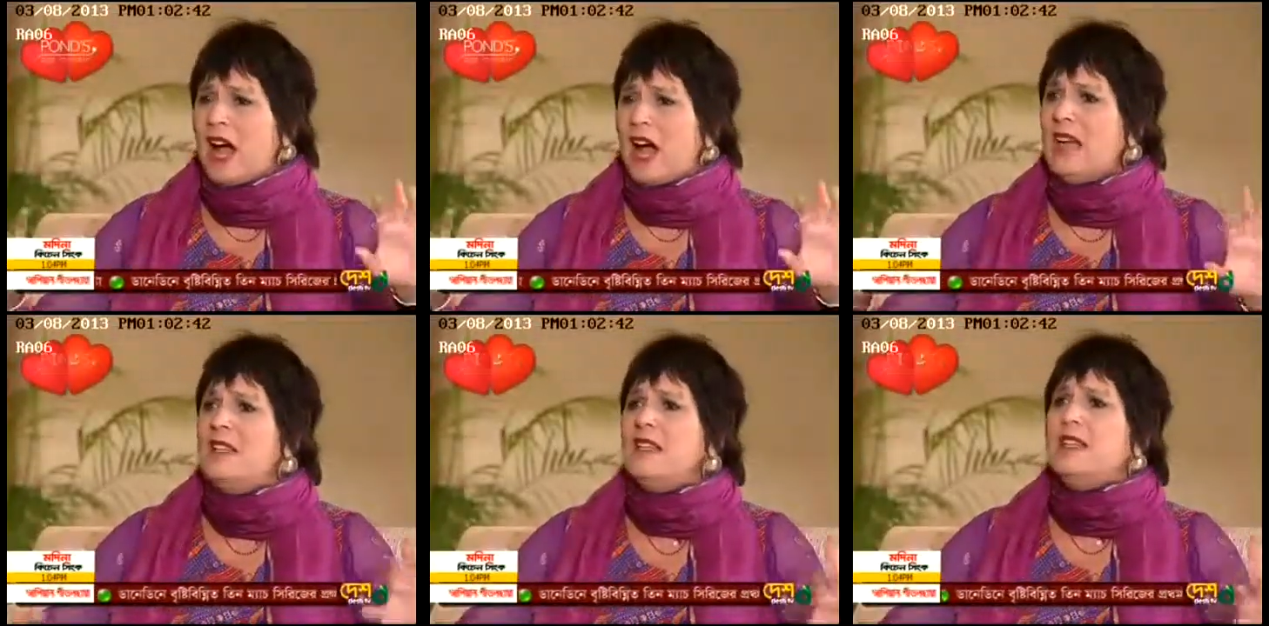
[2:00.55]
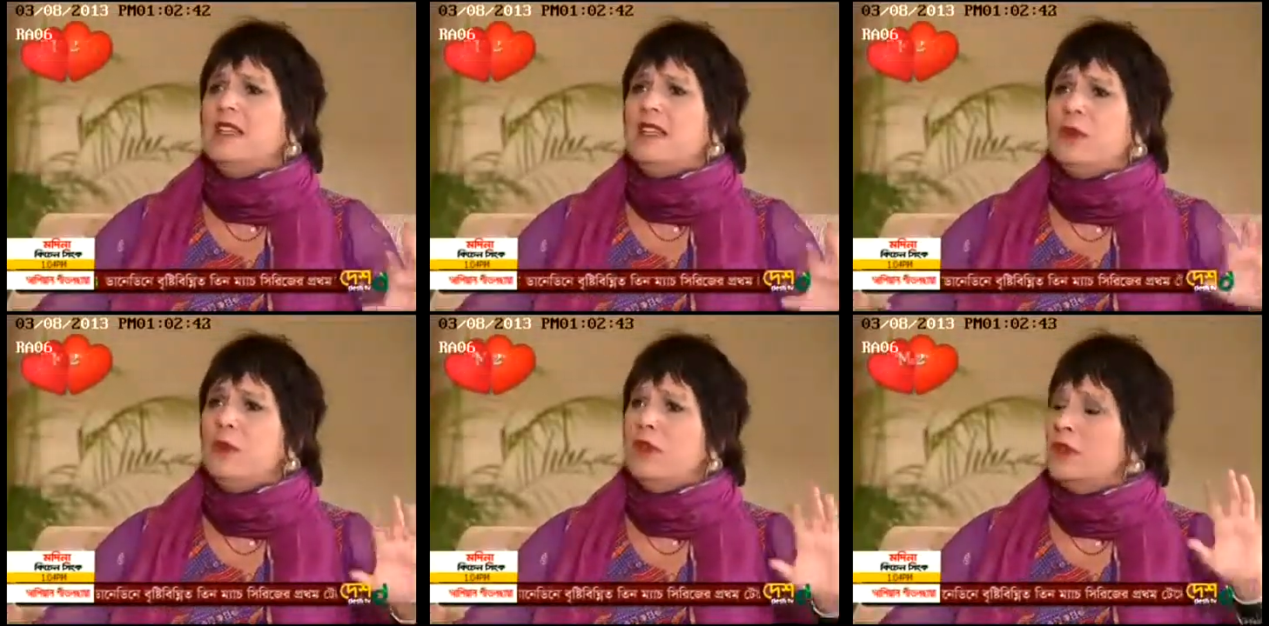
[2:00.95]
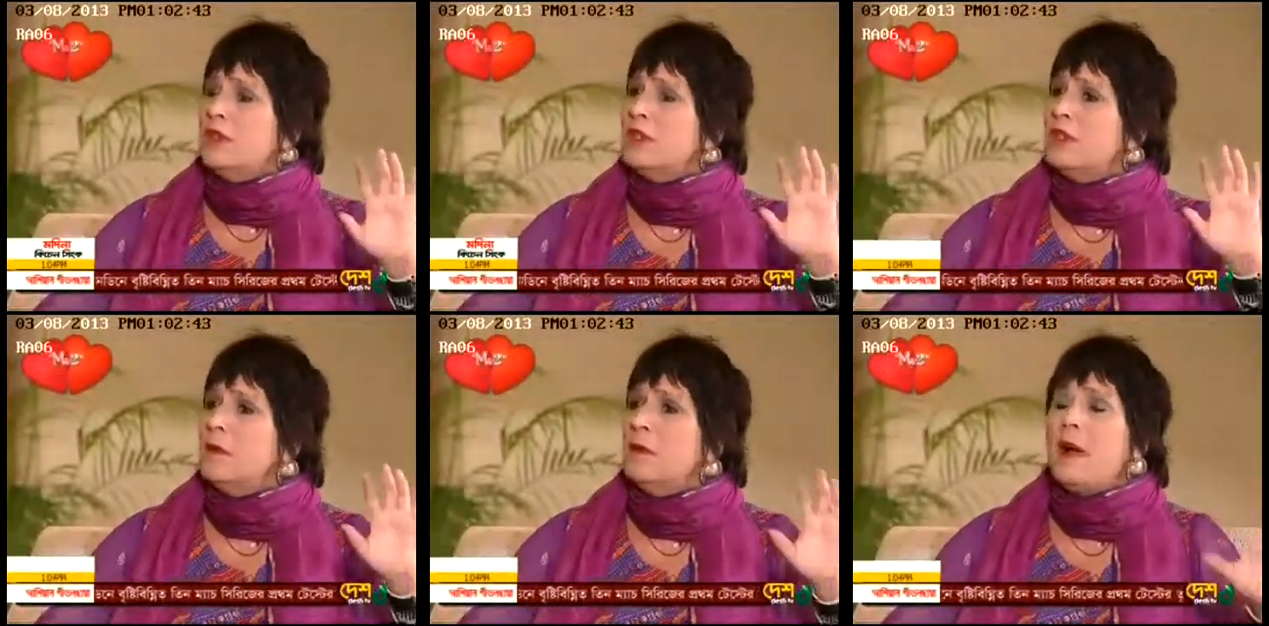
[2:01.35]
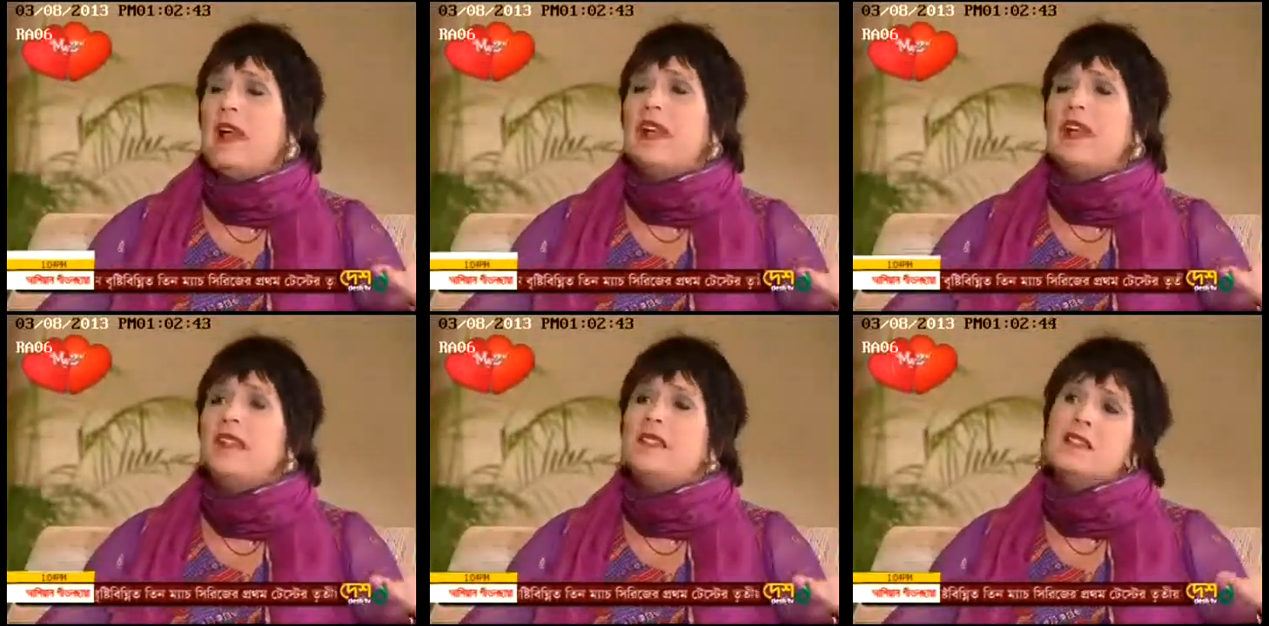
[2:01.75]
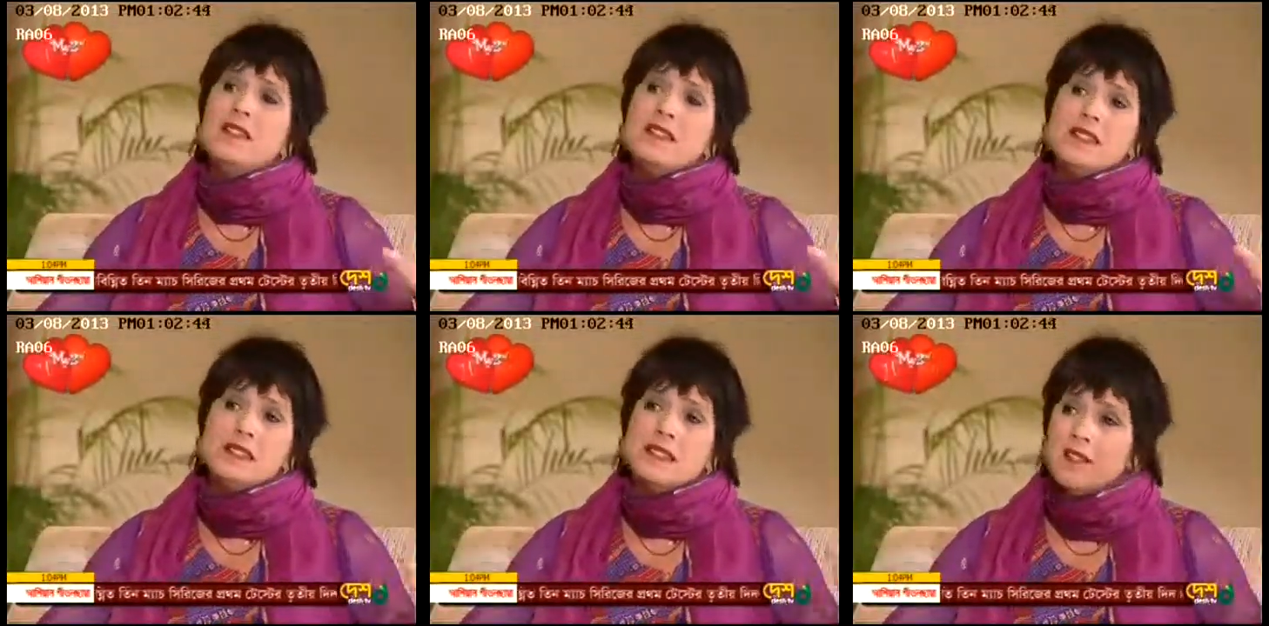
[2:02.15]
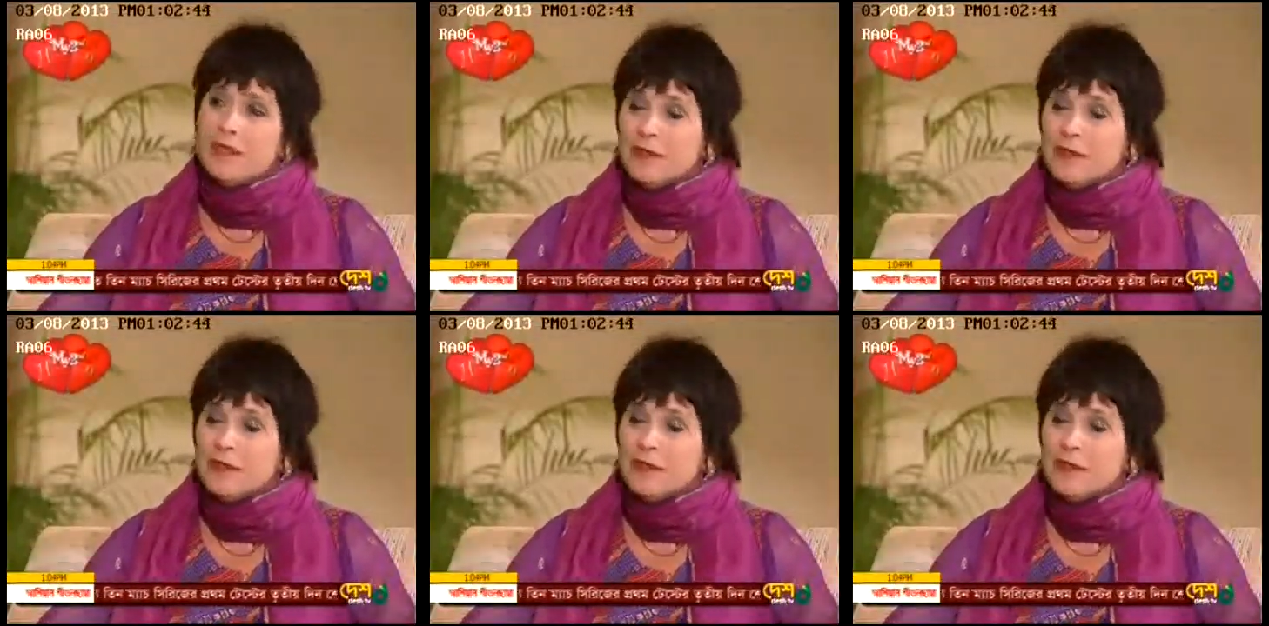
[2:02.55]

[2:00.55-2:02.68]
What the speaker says: I see, whether it's the payetas in the